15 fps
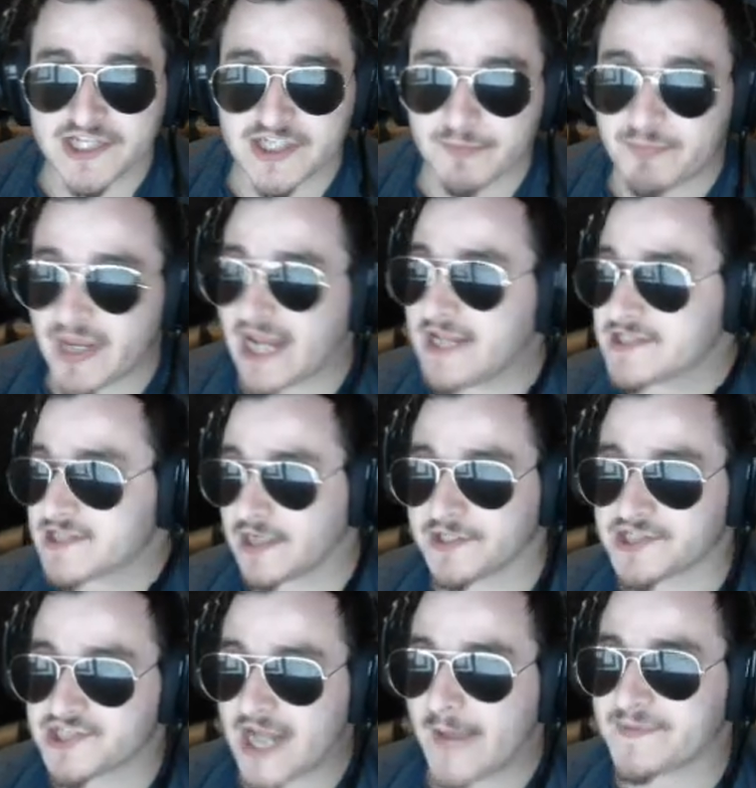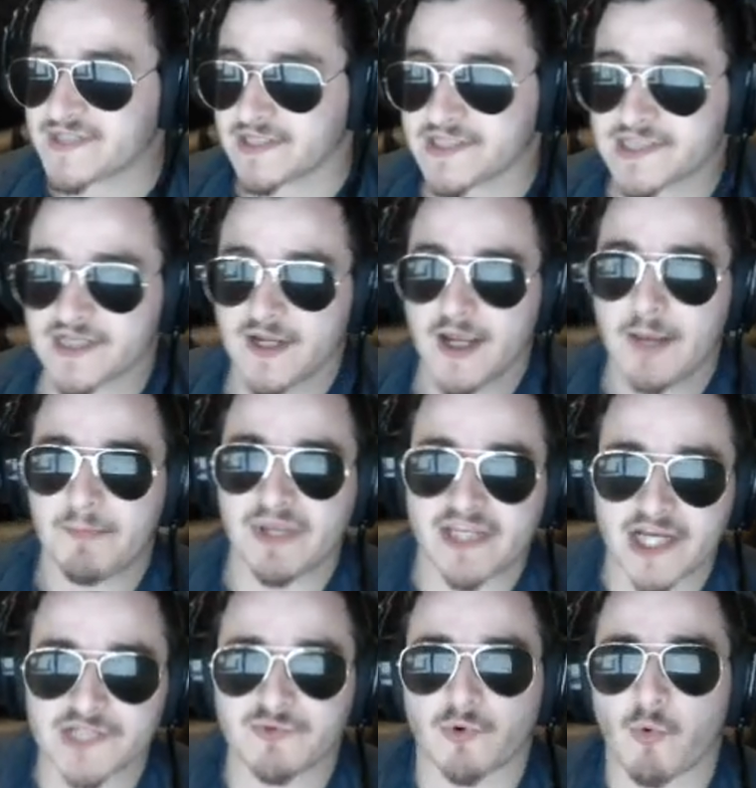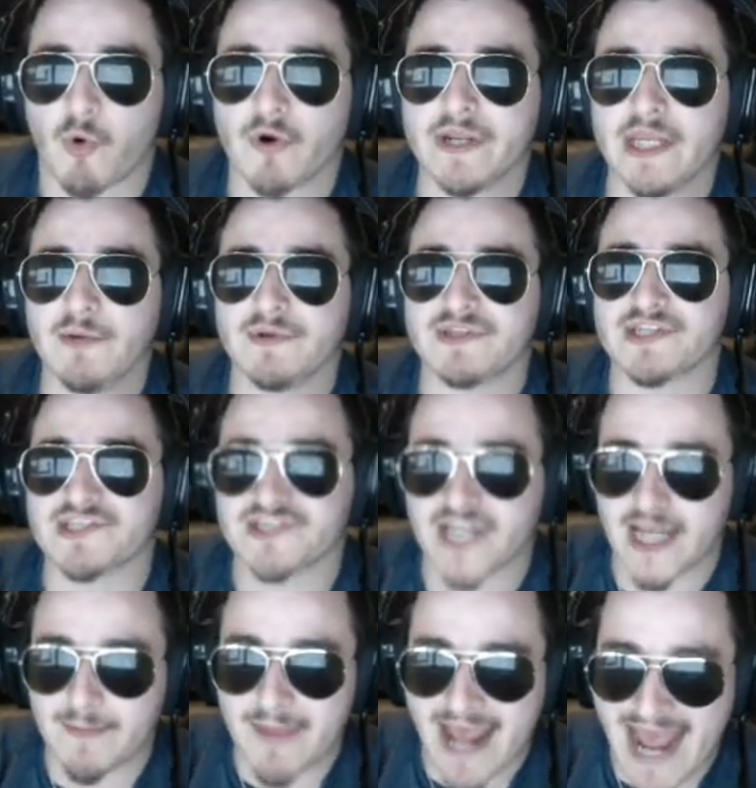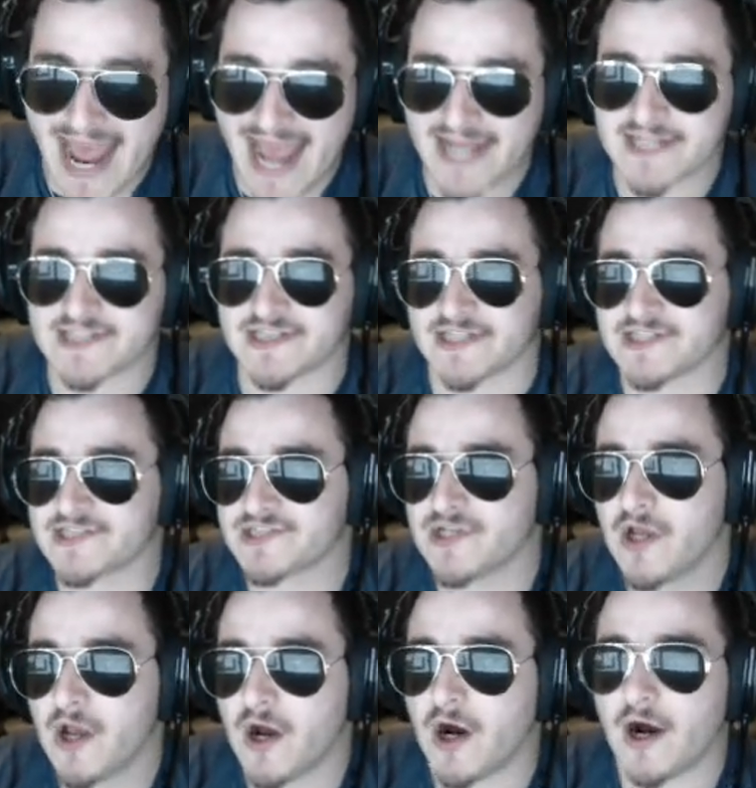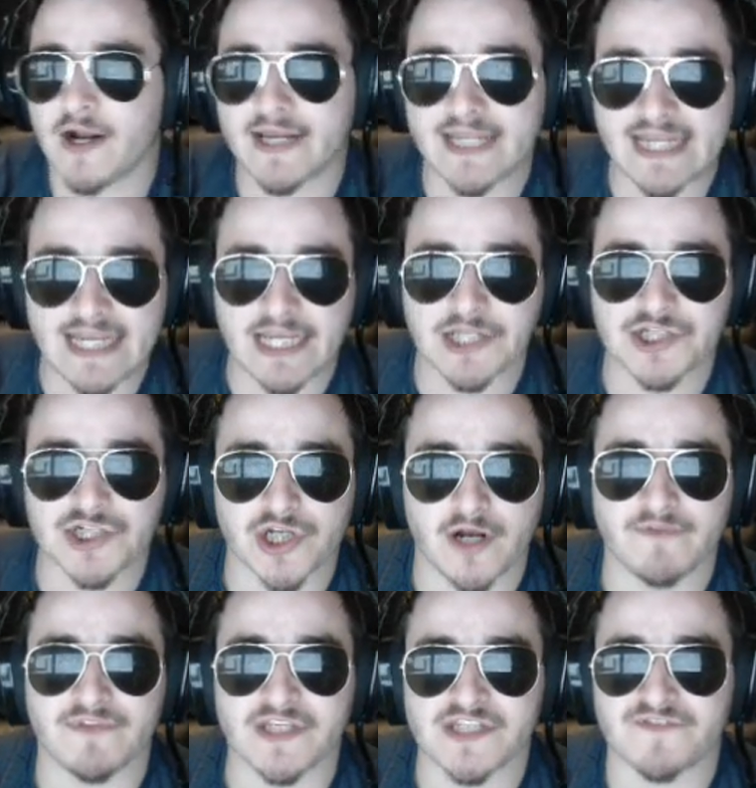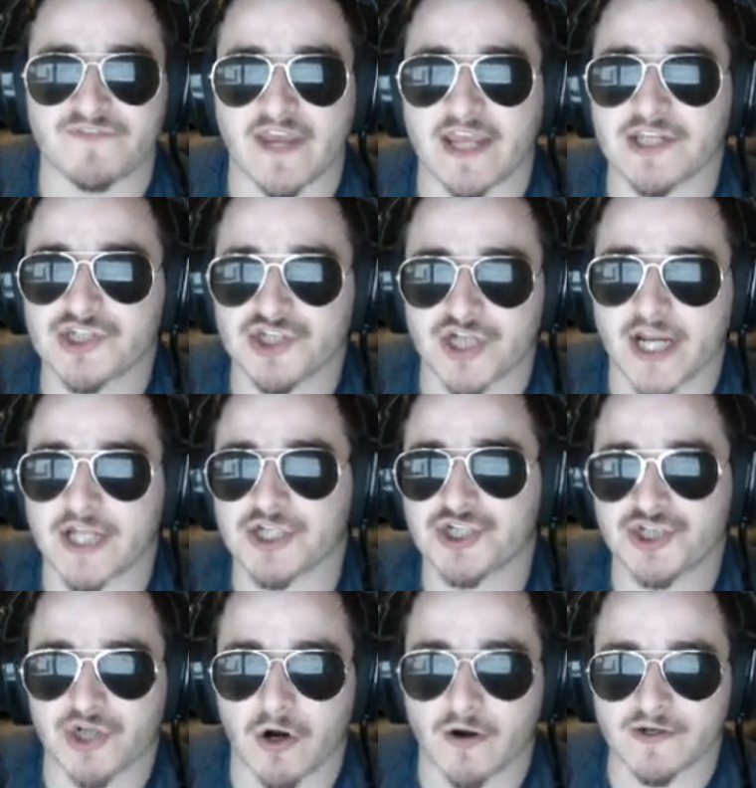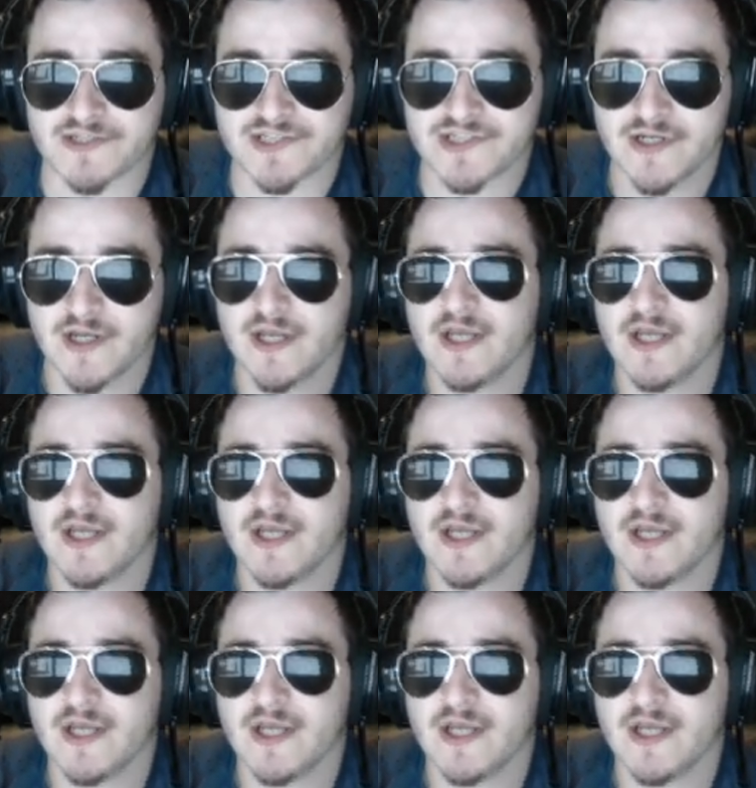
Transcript: depends on the substance, because we're working with the same axis on each of these phase change charts.